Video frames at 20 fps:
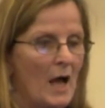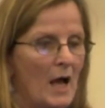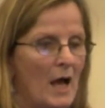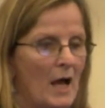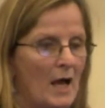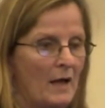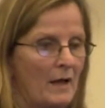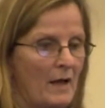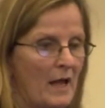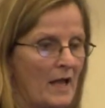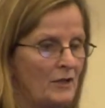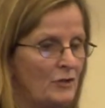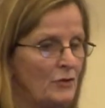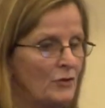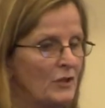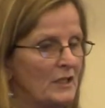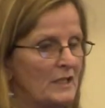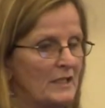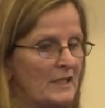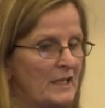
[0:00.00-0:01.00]
And
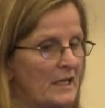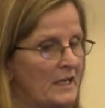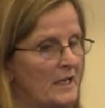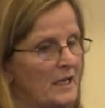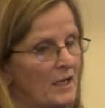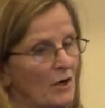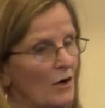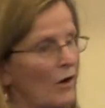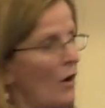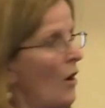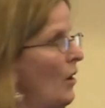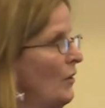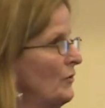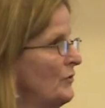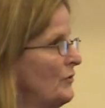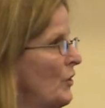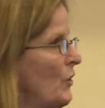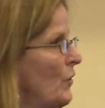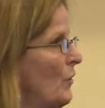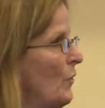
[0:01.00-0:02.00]
you can see here
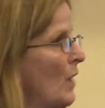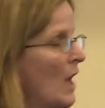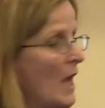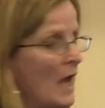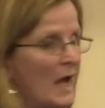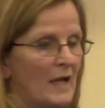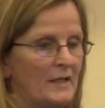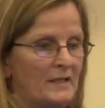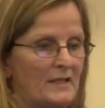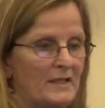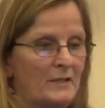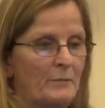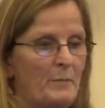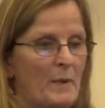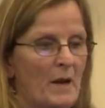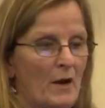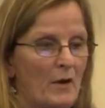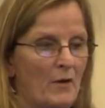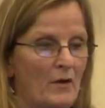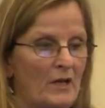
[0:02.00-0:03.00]
also a
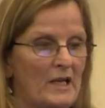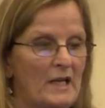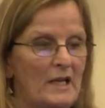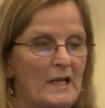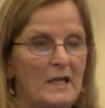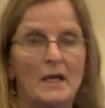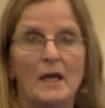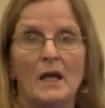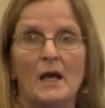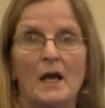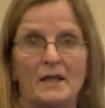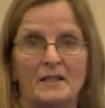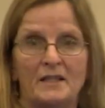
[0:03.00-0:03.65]
disparity,